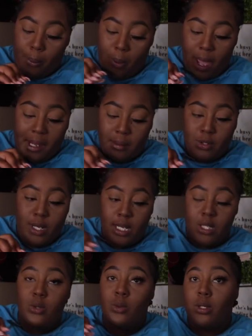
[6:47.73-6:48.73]
I am
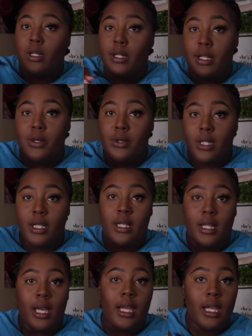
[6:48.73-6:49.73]
trying to literally,
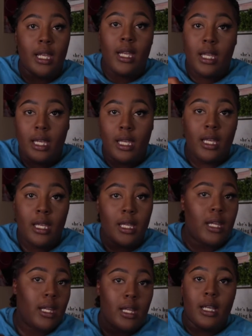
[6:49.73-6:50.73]
like,
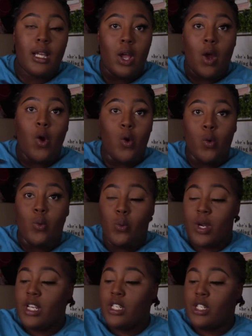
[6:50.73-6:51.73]

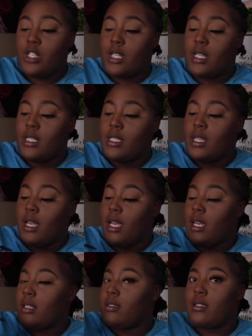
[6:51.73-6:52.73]
rush this,
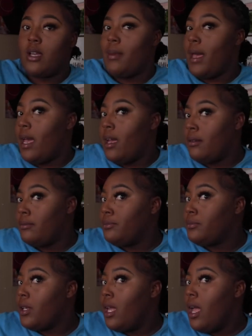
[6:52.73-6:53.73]
like, so bad.
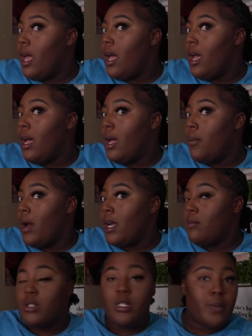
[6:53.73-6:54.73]

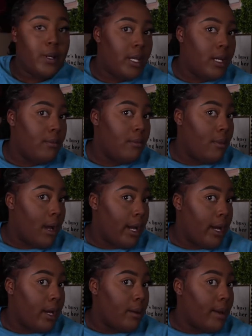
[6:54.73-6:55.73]
I'm just putting my
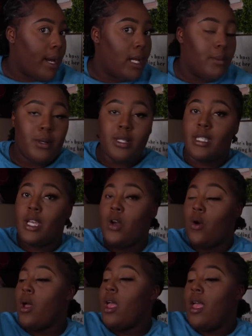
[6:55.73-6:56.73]
hair back in
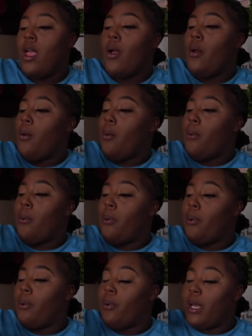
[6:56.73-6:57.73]
ponytail.
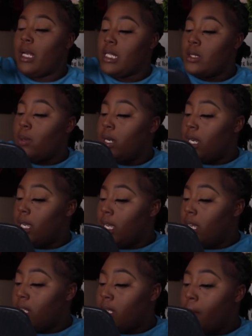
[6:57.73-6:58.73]
It is what it
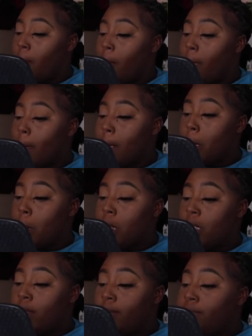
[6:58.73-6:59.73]
is.
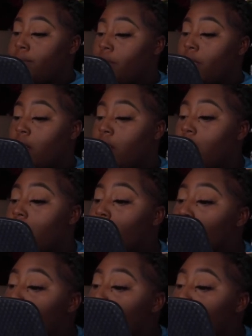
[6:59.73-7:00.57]
Y'all.